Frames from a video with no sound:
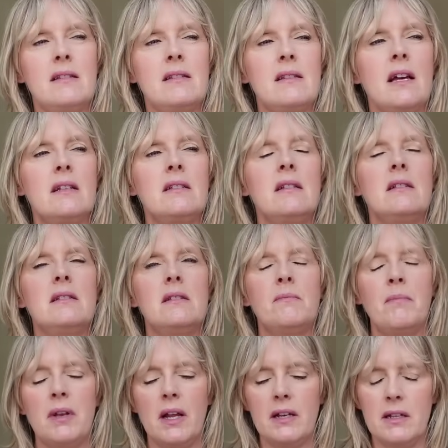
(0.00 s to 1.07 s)
Saturn is a
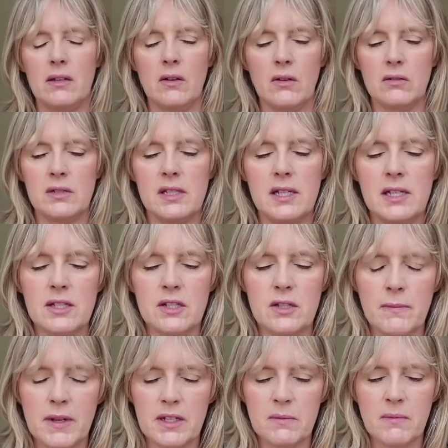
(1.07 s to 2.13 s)
planet that honestly just
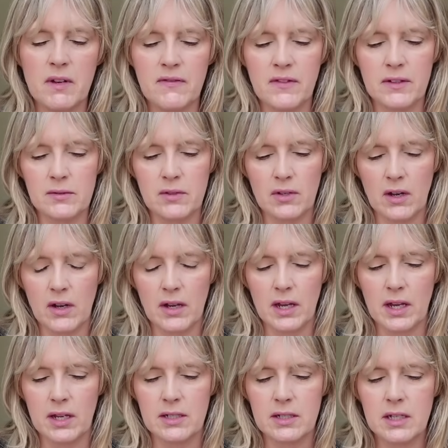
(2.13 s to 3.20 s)
makes me feel
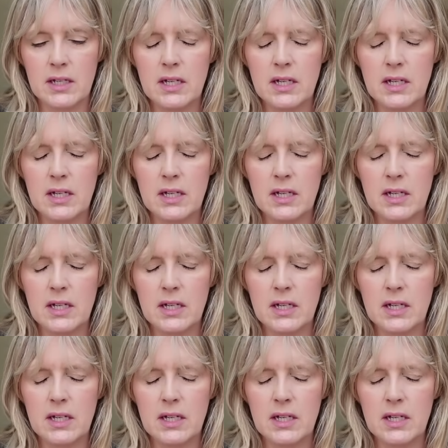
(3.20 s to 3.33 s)
tired.